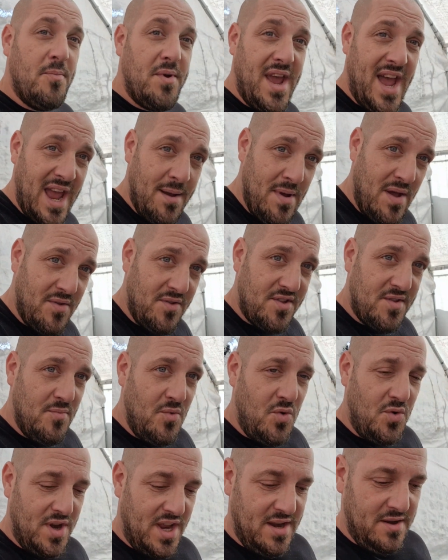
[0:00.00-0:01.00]
Came out this
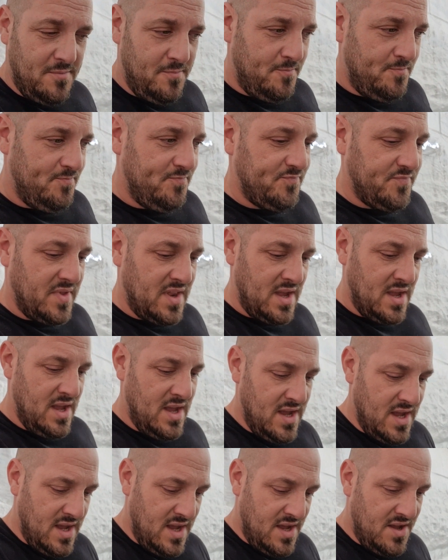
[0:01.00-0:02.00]
morning
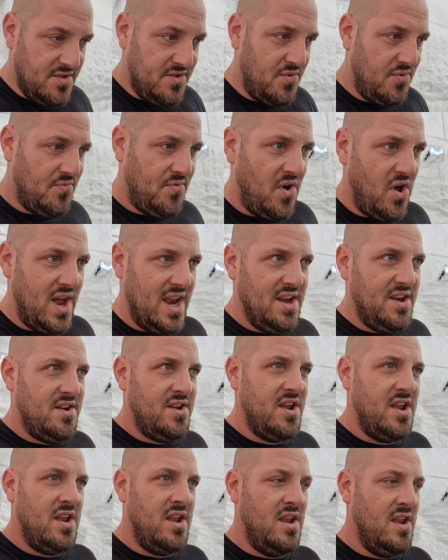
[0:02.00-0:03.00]
to find,